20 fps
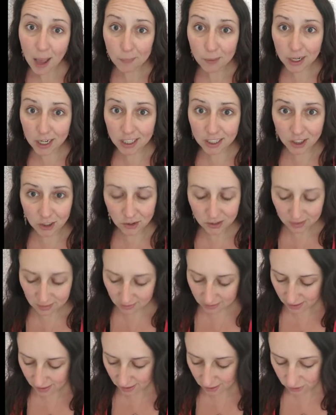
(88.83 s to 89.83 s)
I'm gonna do it
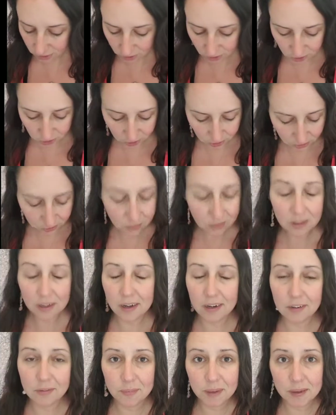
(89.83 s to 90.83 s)
today and show you
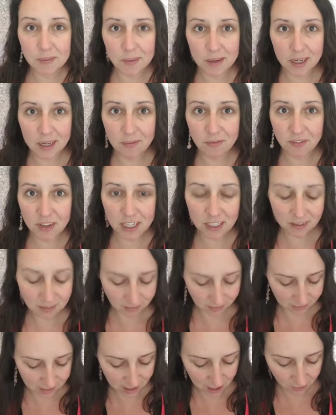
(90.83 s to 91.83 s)
kind of my makeup
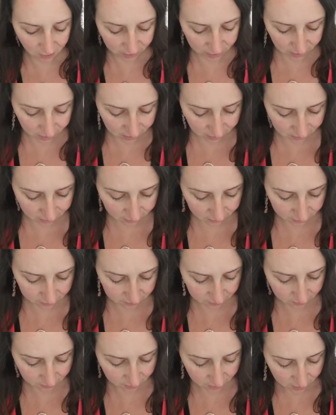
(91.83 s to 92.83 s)
face and how I get
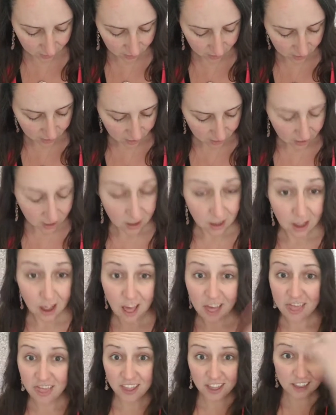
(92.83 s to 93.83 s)
from
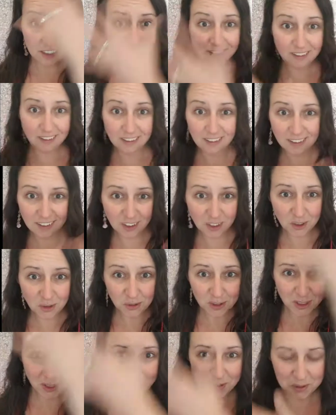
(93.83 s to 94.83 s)
this
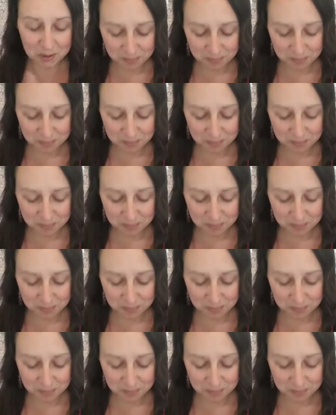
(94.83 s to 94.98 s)
to what you